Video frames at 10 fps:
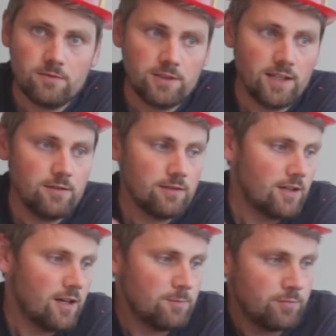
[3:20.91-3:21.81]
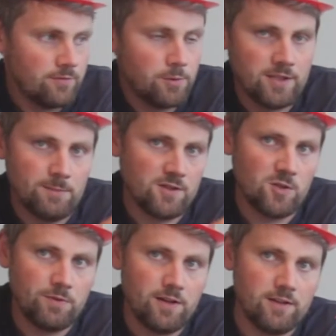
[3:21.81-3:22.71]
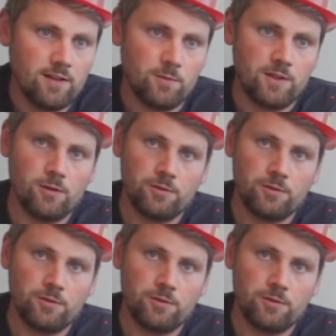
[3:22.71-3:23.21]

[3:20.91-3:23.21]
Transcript: okay, I vote him as a spy and we all